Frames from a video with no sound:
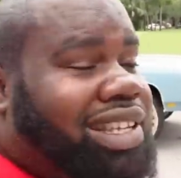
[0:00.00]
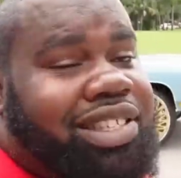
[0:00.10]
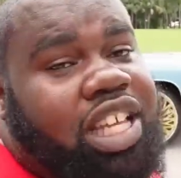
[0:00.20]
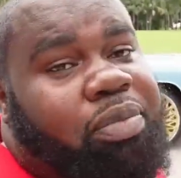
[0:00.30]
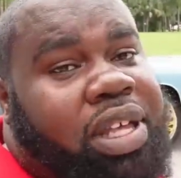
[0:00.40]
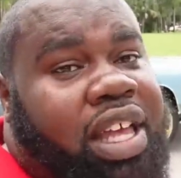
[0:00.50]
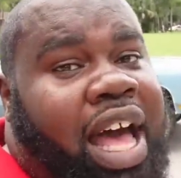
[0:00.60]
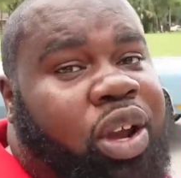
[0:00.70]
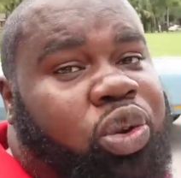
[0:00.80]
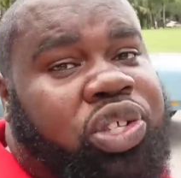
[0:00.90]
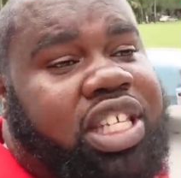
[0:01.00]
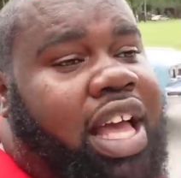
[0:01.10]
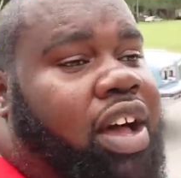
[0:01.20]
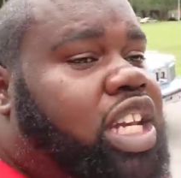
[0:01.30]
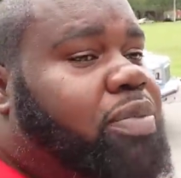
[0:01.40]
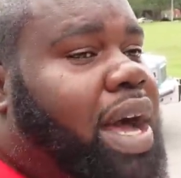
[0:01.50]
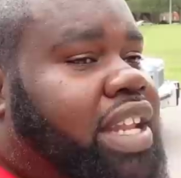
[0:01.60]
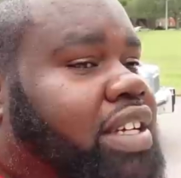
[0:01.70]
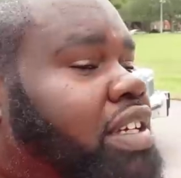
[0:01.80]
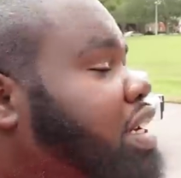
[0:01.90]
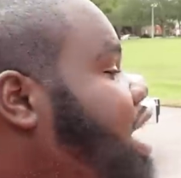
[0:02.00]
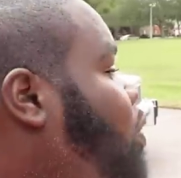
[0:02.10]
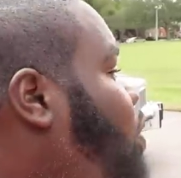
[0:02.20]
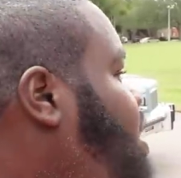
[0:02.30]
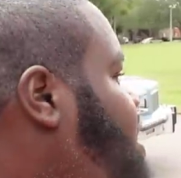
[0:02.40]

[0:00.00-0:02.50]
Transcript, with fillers: I said, man, I don't see how anybody could look at one of